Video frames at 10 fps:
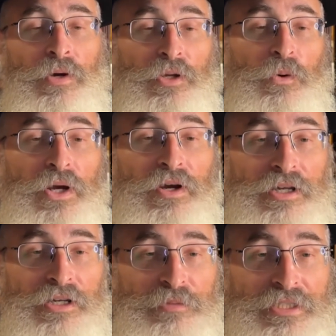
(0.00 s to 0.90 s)
I know where
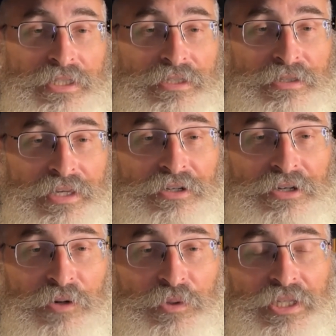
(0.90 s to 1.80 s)
I'm going to be here,
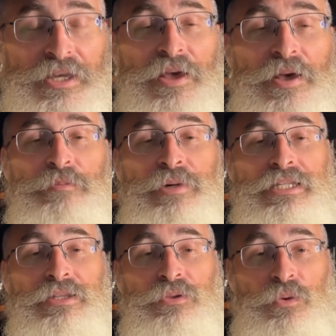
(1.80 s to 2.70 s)
God willing,
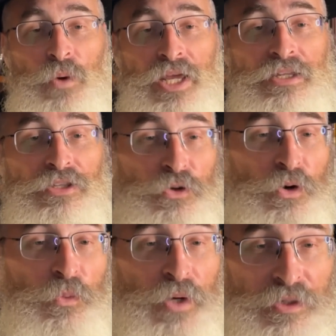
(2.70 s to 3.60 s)
but the when,
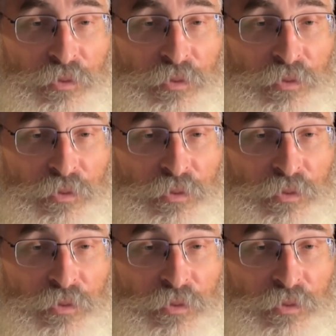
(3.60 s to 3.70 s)
your when